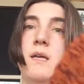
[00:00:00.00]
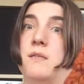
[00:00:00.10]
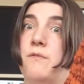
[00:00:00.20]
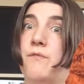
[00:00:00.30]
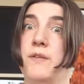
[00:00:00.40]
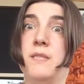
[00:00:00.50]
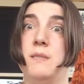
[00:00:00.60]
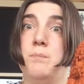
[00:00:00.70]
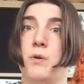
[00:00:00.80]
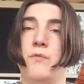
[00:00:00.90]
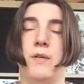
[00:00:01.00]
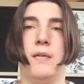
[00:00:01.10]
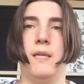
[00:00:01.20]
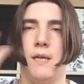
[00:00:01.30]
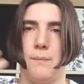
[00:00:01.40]
it fits
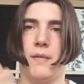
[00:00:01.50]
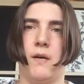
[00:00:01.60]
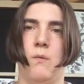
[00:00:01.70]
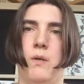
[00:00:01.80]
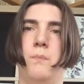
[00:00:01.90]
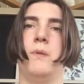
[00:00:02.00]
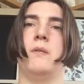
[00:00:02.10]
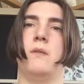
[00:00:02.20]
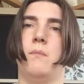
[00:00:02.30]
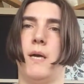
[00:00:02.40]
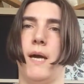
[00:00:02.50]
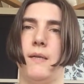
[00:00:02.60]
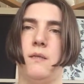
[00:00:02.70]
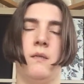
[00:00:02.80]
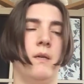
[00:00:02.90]
perfectly, but I won't put it on my
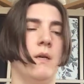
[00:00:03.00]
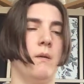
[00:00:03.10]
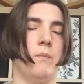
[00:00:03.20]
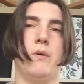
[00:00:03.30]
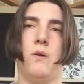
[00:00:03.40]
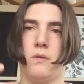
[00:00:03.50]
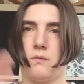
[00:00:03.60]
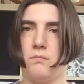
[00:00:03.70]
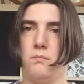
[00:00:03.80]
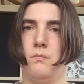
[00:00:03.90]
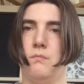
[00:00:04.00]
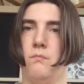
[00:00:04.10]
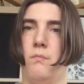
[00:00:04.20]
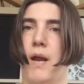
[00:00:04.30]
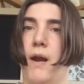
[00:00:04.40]
hat because
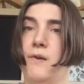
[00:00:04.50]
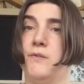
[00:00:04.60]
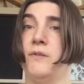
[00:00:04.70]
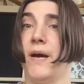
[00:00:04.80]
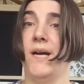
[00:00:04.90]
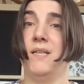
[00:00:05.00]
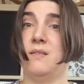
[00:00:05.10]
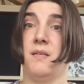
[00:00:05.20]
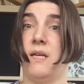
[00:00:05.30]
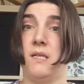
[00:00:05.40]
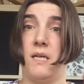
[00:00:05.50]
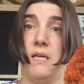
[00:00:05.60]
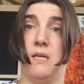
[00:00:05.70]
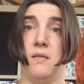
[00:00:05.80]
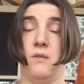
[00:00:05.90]
my hair is nice and
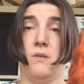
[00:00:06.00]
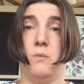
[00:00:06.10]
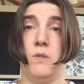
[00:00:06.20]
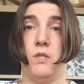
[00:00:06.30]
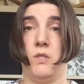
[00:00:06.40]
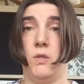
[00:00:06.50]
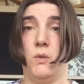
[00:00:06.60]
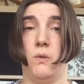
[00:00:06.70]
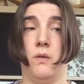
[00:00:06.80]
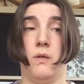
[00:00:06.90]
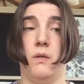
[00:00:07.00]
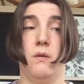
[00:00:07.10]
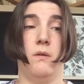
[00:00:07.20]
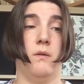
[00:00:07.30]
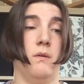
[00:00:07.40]
I don't wish to
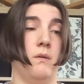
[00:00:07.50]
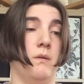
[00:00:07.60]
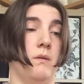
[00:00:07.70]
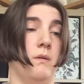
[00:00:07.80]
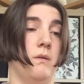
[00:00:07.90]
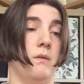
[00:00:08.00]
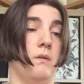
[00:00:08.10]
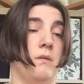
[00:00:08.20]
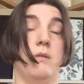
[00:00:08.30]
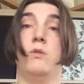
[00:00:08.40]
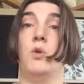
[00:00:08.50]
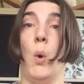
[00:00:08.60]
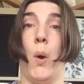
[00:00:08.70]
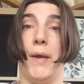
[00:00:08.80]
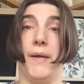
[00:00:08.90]

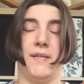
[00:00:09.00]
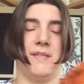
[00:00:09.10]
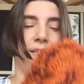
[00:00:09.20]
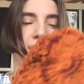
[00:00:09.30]
destroy it.